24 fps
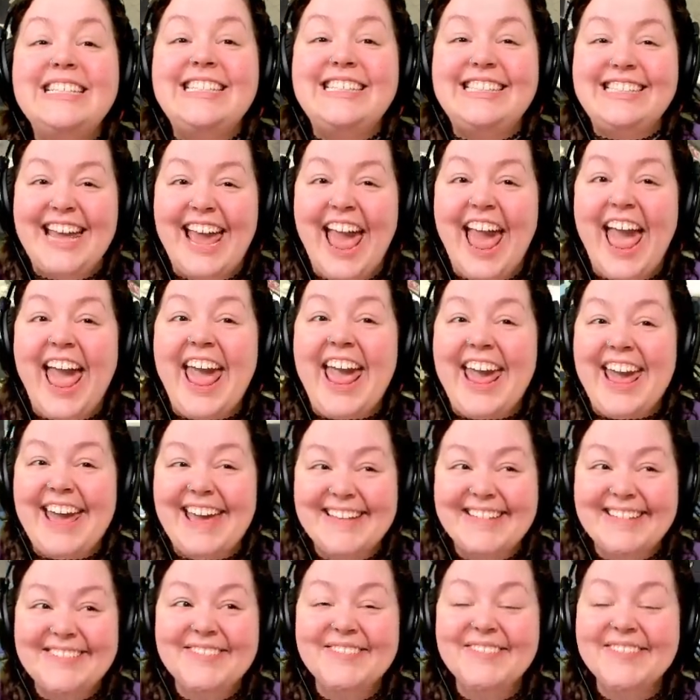
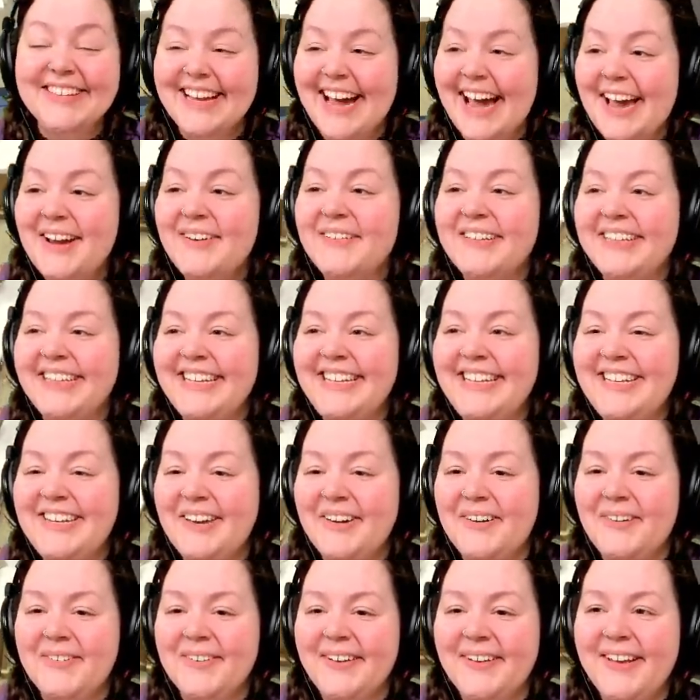same i really
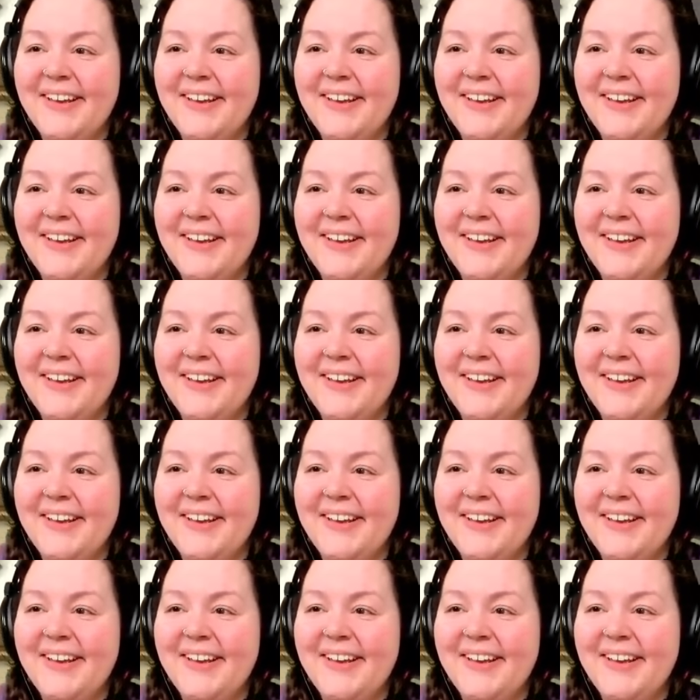do